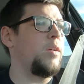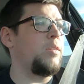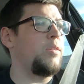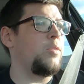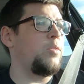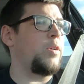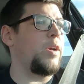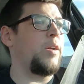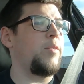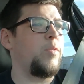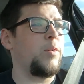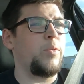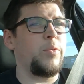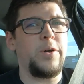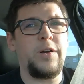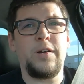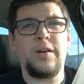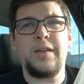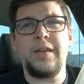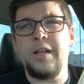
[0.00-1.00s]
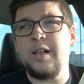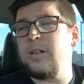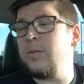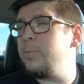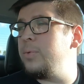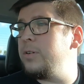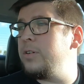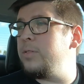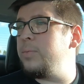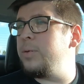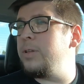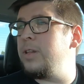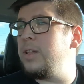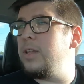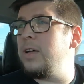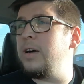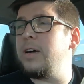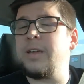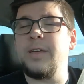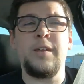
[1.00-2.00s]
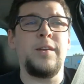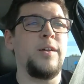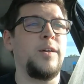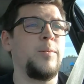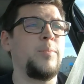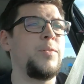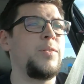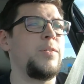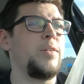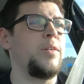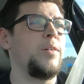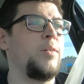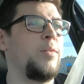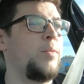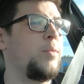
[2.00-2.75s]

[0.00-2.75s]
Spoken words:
driver rear caliper's been locking up, so